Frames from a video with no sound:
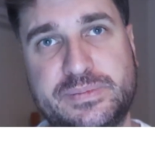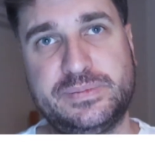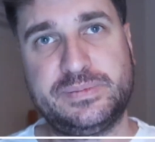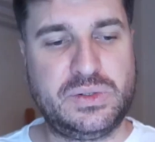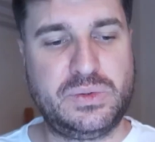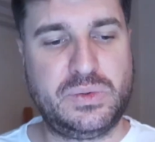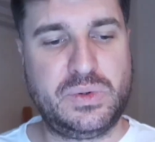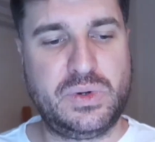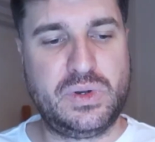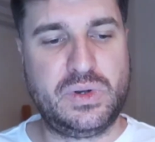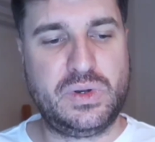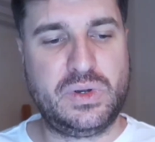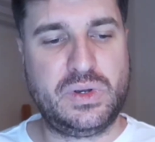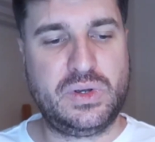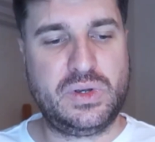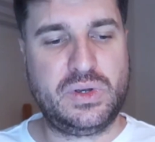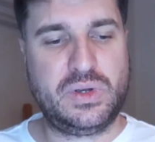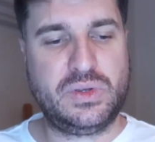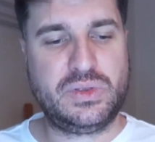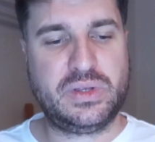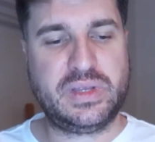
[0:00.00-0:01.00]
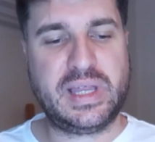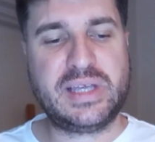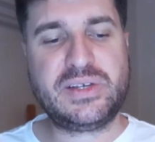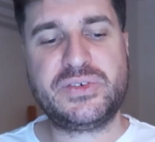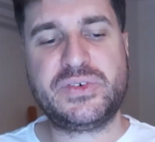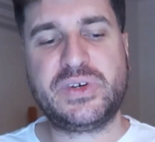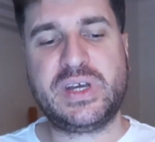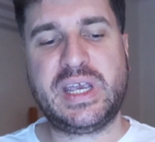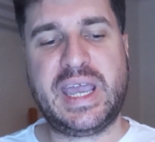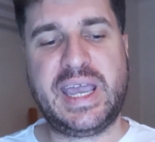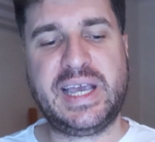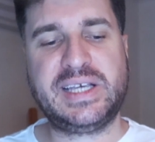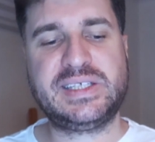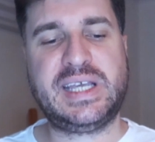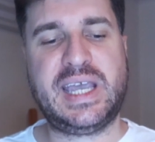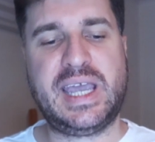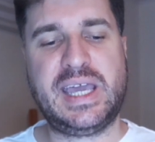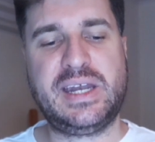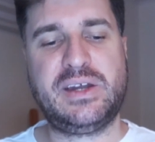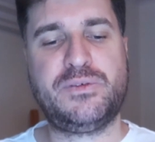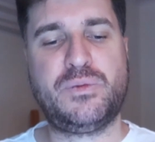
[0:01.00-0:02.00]
So the legendary
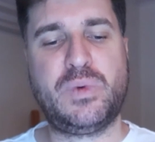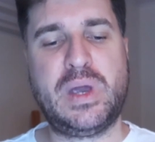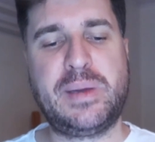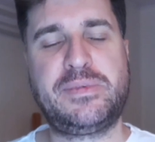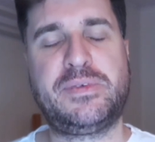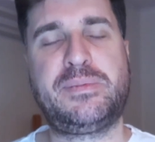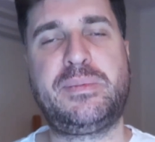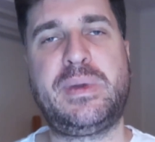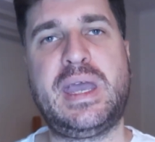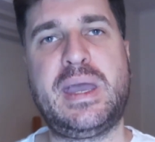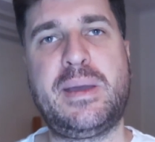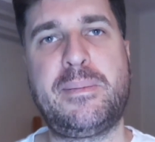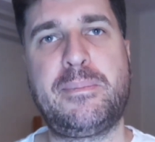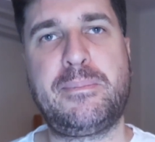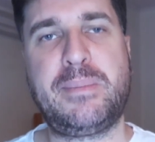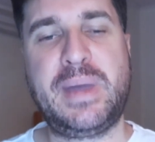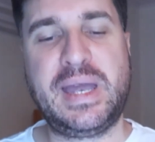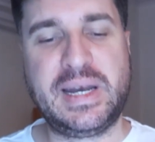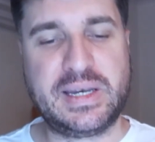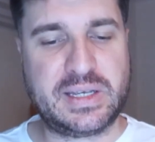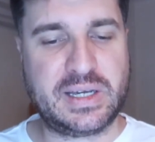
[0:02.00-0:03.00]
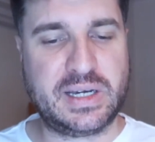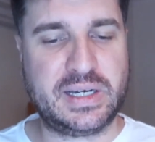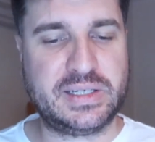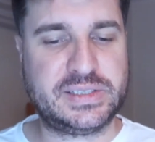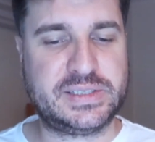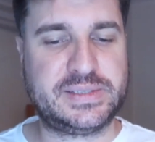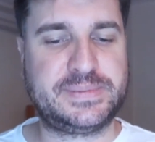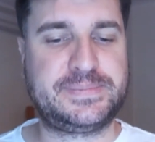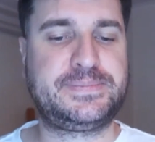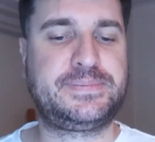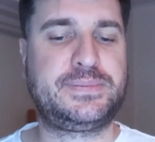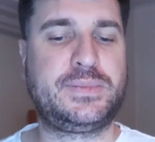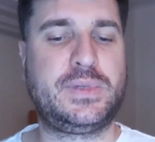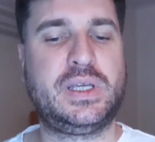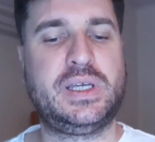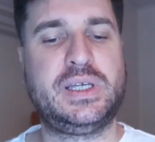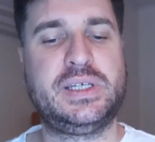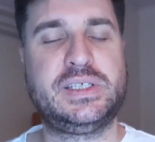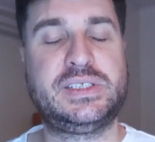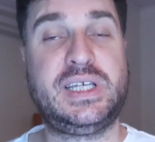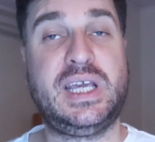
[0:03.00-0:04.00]
ex-head of web spam, Matt Cutts,
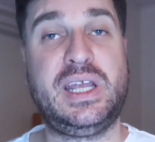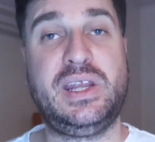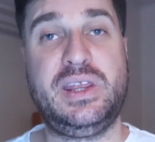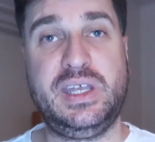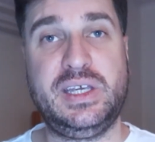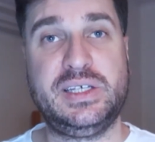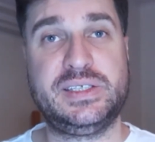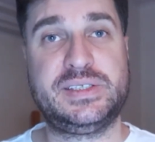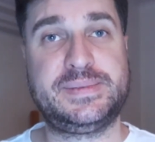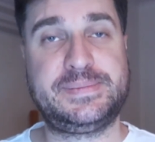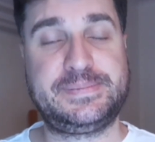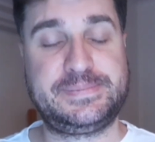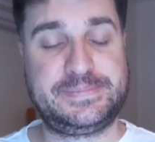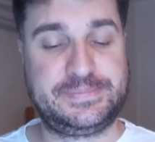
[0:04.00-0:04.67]
said this: